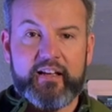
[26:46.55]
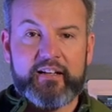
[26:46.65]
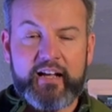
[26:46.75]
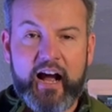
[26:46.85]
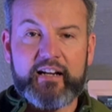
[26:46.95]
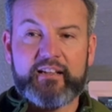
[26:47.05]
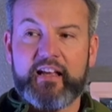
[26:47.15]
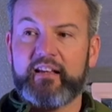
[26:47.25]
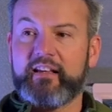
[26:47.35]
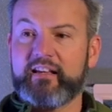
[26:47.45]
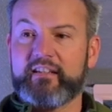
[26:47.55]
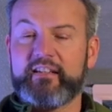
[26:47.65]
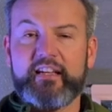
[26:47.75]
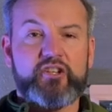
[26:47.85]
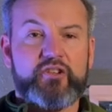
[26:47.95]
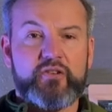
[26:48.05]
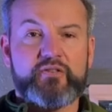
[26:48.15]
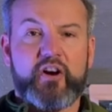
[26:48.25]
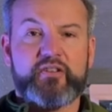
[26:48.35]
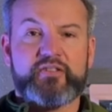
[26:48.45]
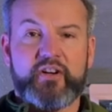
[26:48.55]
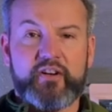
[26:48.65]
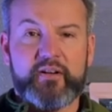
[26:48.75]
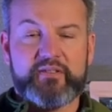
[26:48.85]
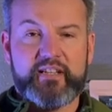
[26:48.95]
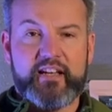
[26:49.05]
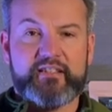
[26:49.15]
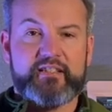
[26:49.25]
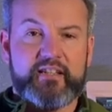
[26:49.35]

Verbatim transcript: God doesn't need to use our circumstances